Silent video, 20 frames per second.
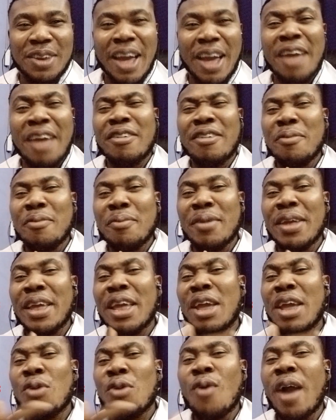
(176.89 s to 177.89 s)
I remain
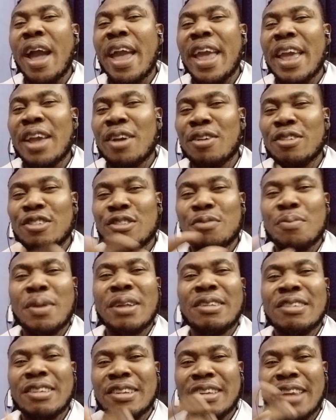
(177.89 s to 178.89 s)
AYA
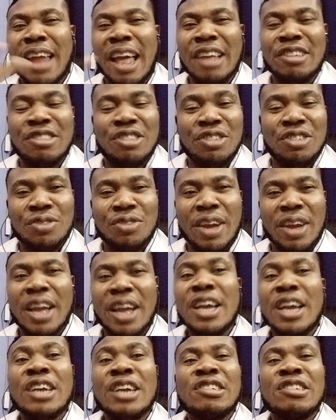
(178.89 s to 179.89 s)
Cosmetic Nigeria.
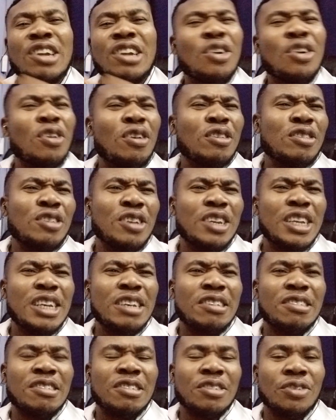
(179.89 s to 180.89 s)
Check out us on
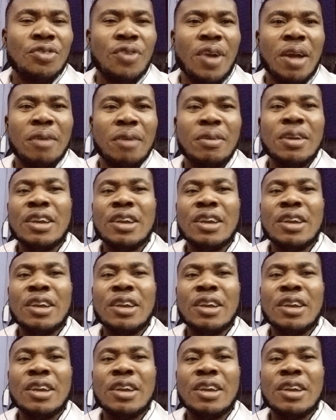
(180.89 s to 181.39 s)
Instagram.